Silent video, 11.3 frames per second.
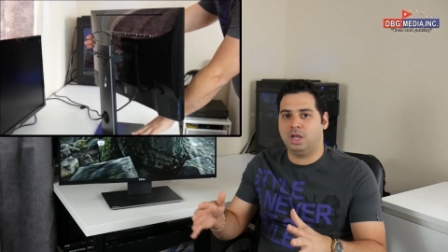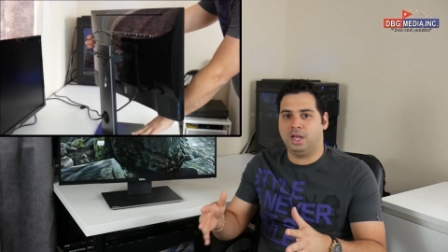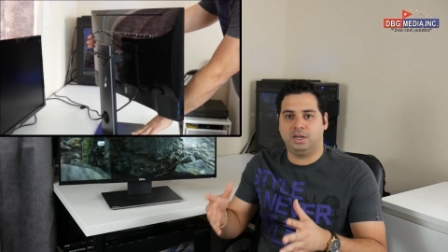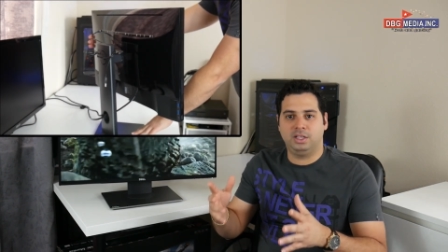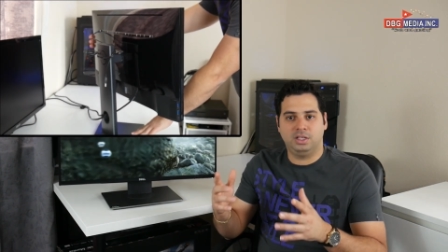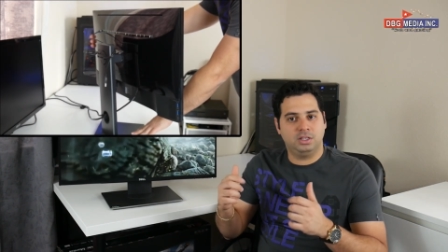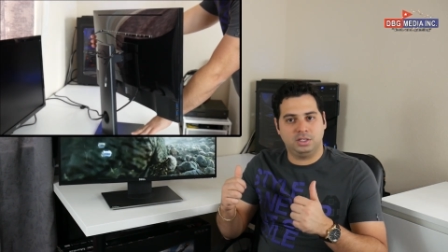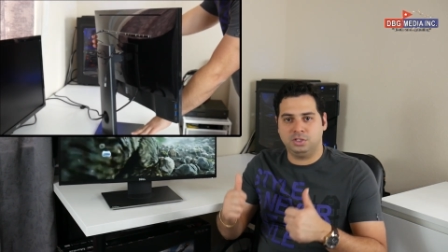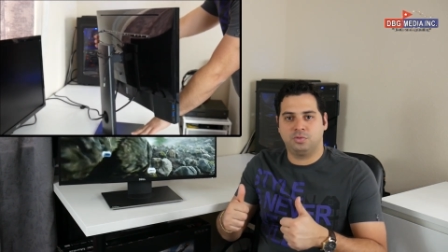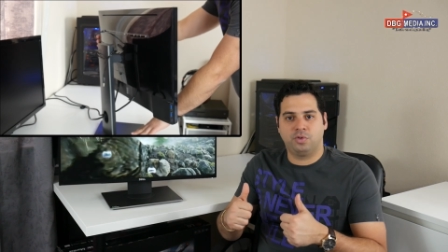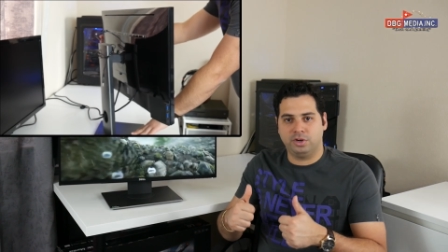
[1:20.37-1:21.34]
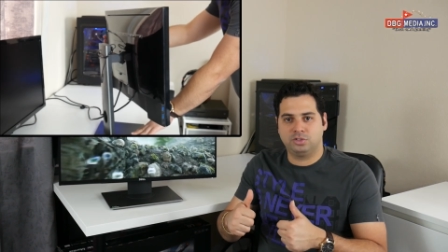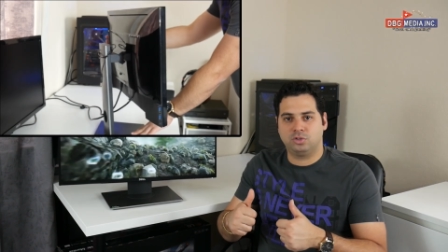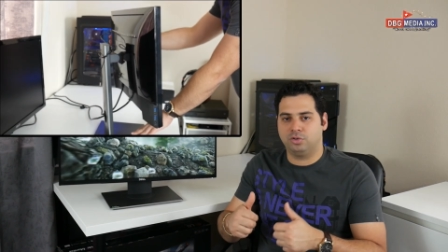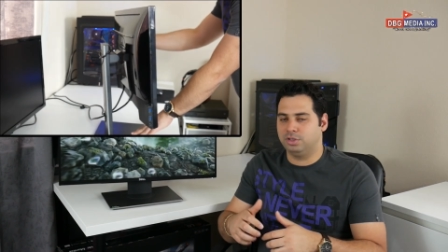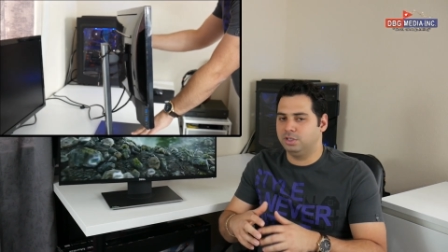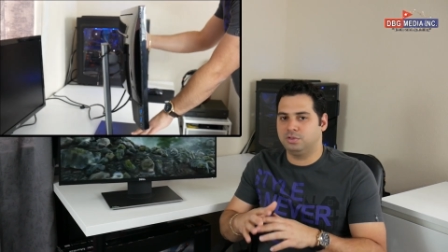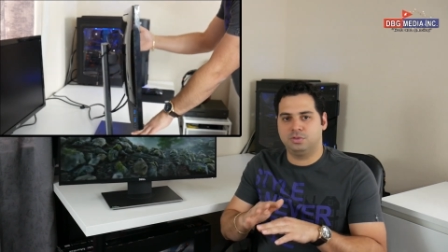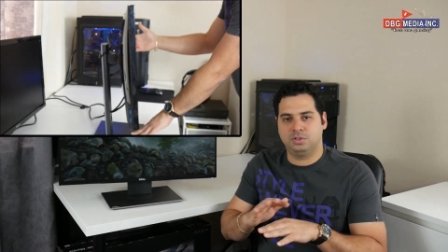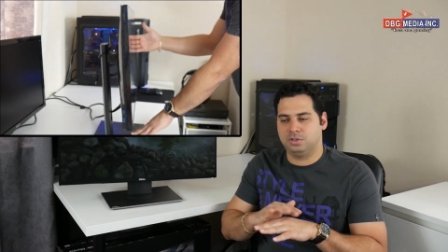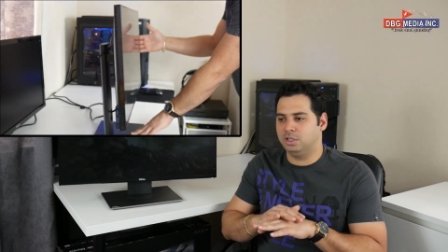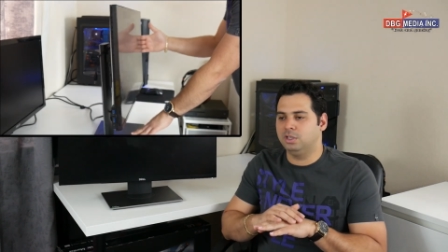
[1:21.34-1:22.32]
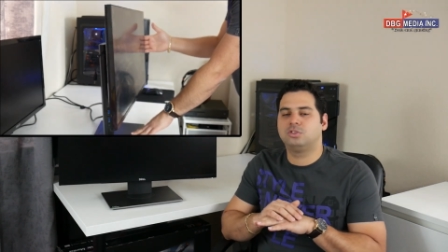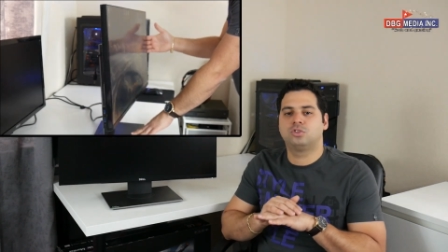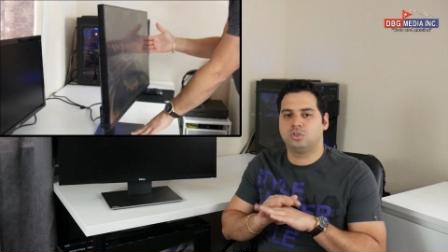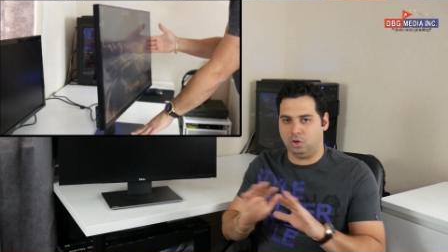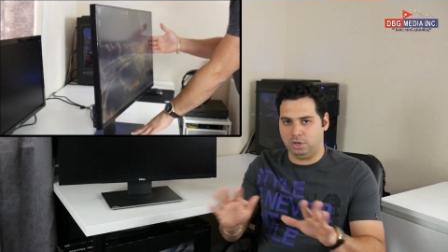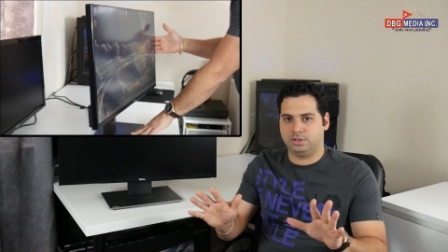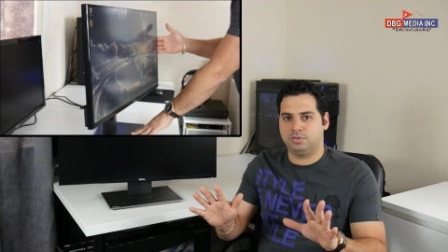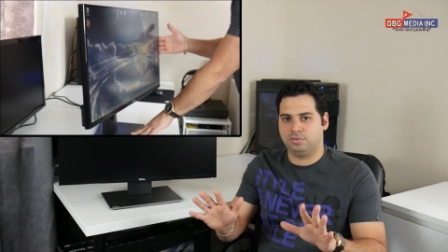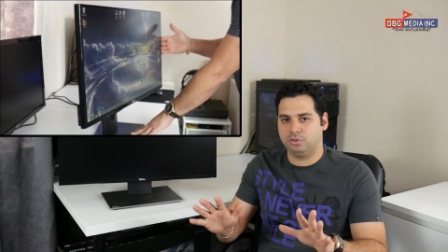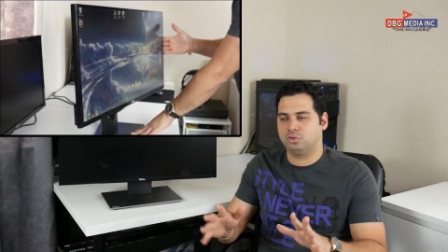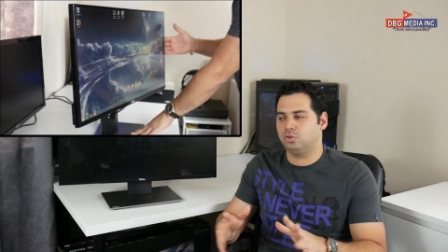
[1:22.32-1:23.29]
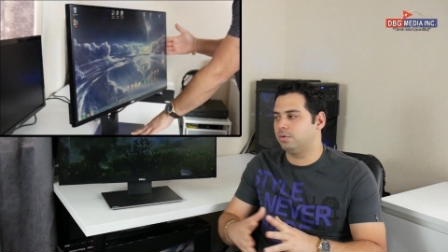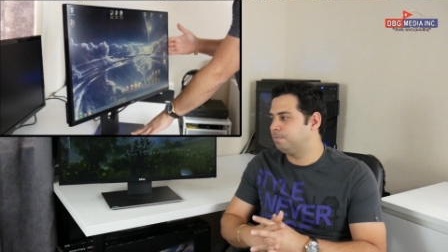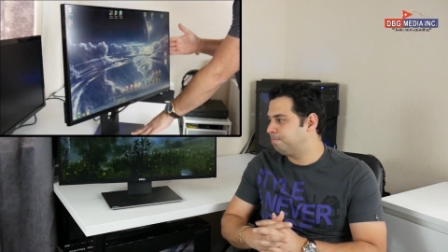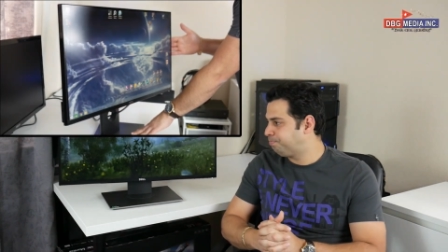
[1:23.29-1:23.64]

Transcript: And it is very solid, it is solid for sure.